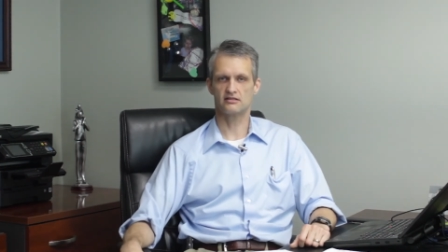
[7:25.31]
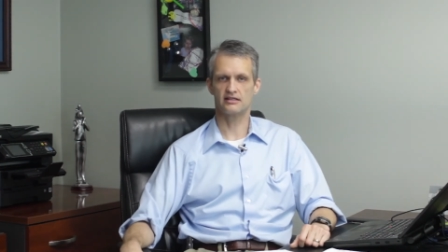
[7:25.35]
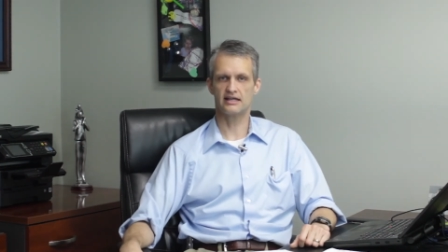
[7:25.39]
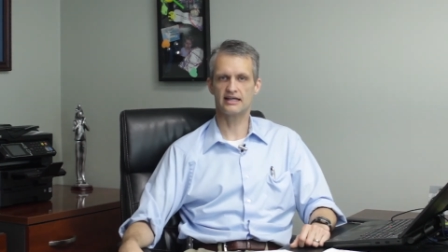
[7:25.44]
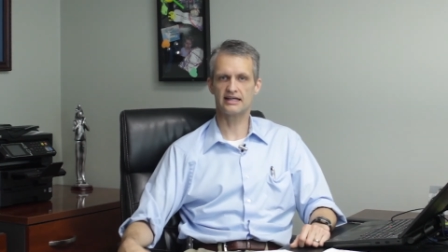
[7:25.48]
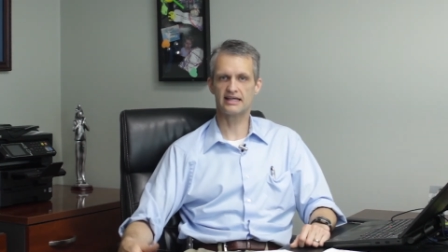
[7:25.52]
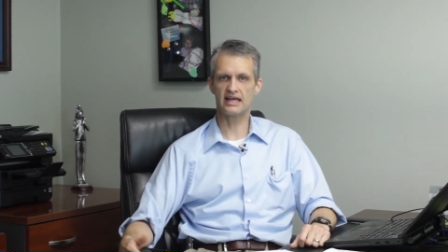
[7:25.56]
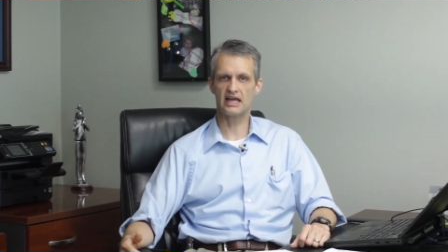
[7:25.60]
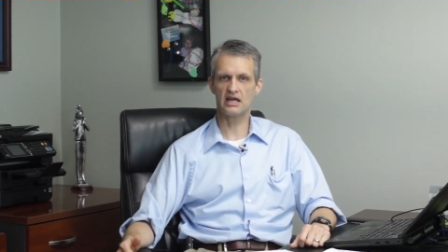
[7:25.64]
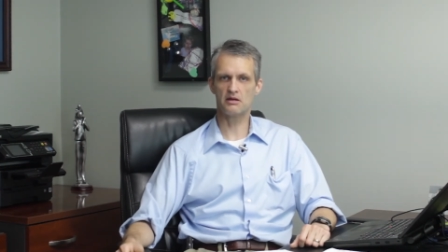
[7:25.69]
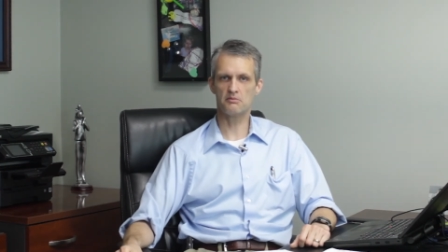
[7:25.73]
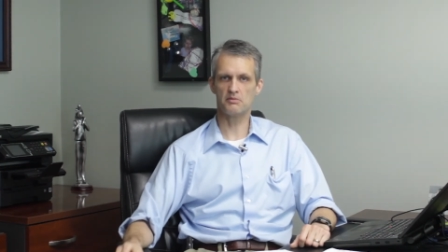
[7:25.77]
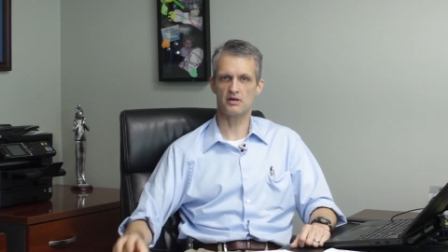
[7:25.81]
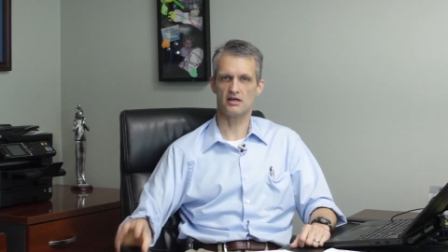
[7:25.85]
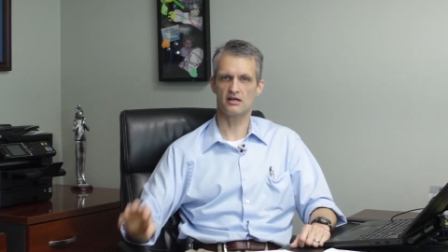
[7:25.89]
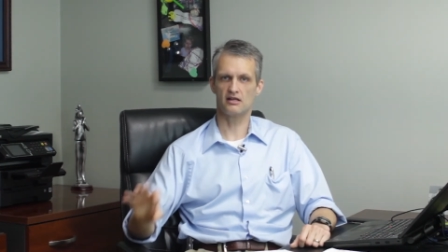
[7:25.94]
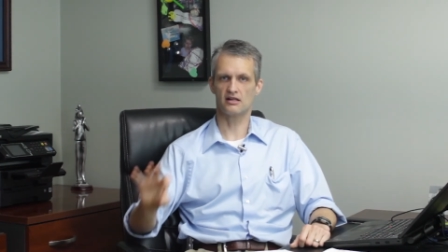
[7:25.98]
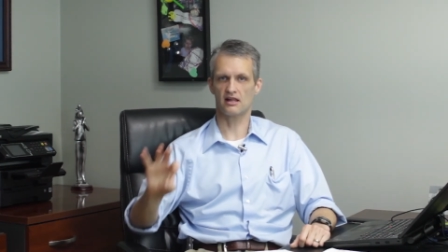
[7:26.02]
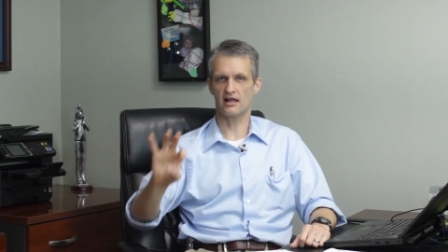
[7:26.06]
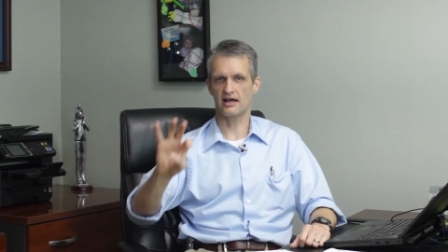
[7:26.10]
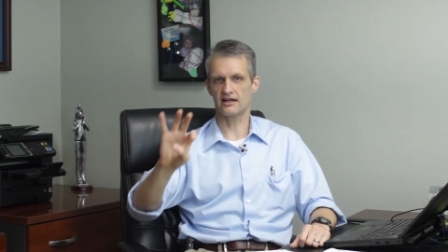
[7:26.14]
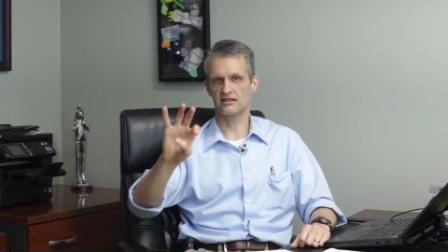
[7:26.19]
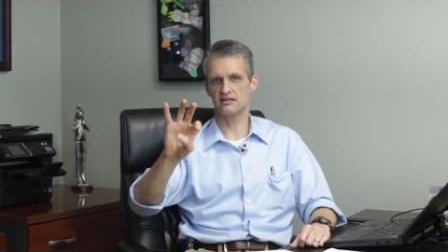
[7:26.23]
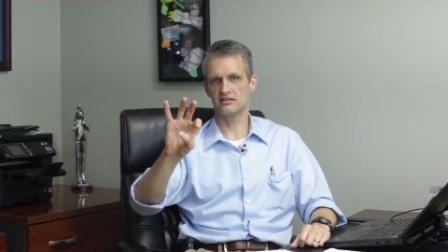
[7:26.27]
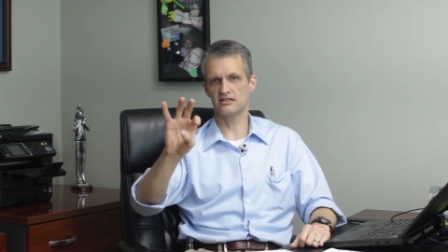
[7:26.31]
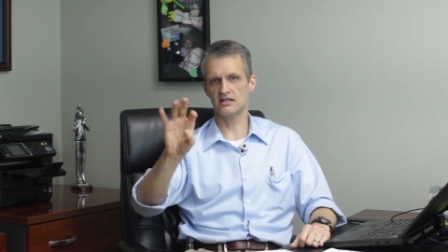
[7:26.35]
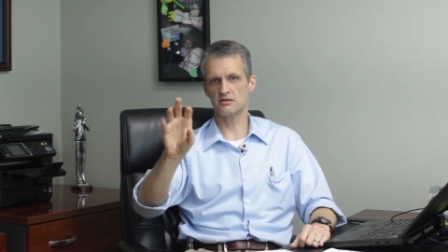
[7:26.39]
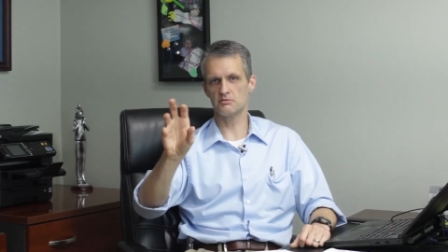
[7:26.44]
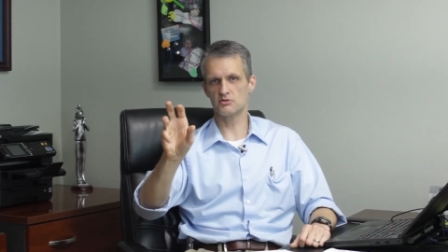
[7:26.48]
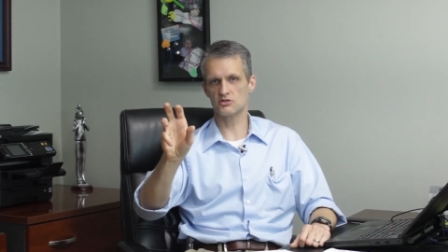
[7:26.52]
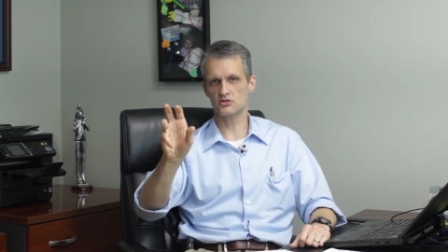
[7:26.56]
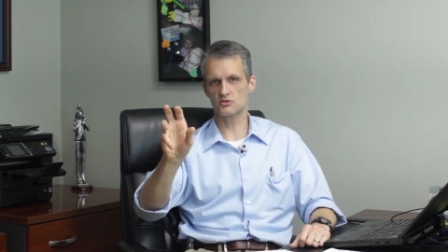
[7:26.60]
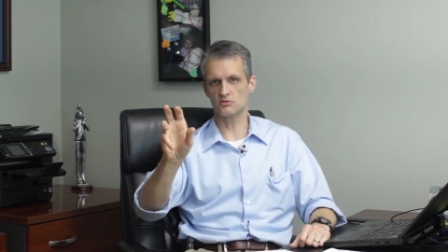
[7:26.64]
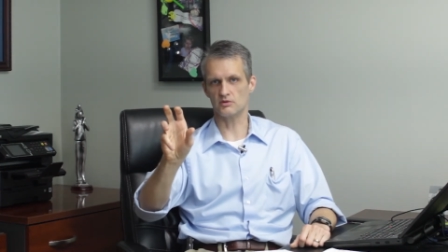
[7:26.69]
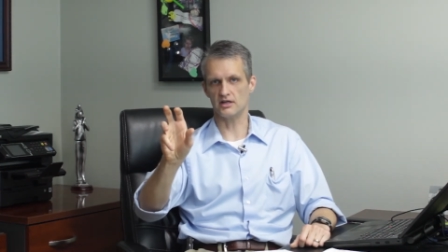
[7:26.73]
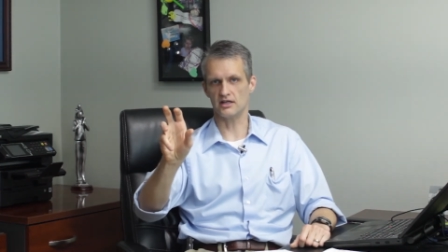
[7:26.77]
It can be like the dimmer
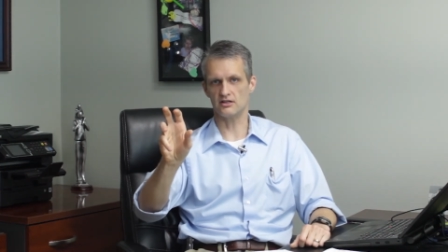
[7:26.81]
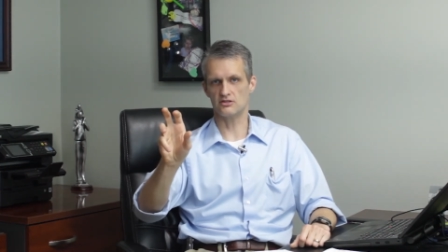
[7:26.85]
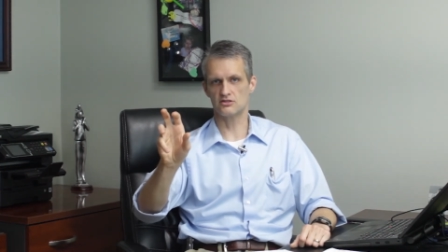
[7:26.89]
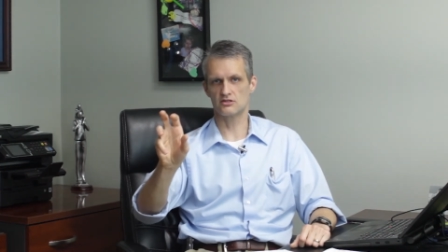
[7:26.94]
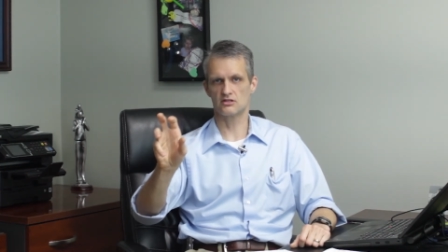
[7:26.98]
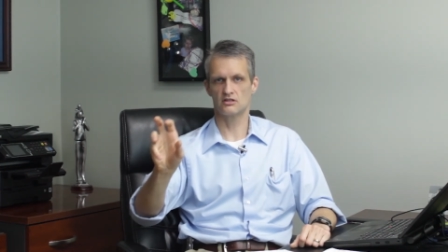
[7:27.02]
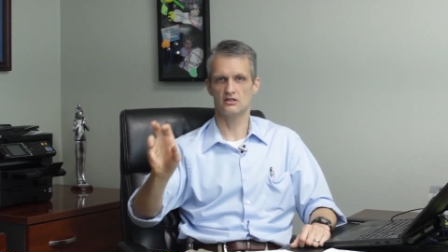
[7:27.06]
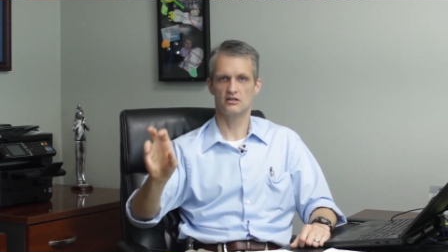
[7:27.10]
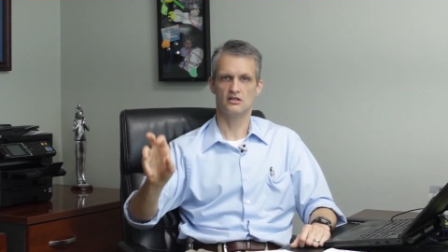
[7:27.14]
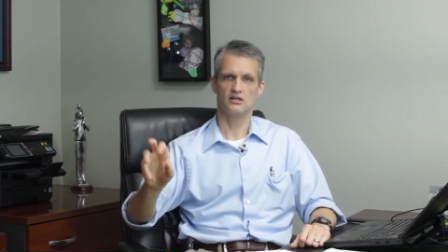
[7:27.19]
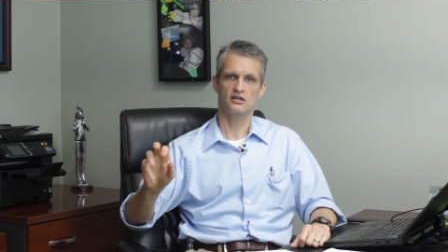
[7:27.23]
switch.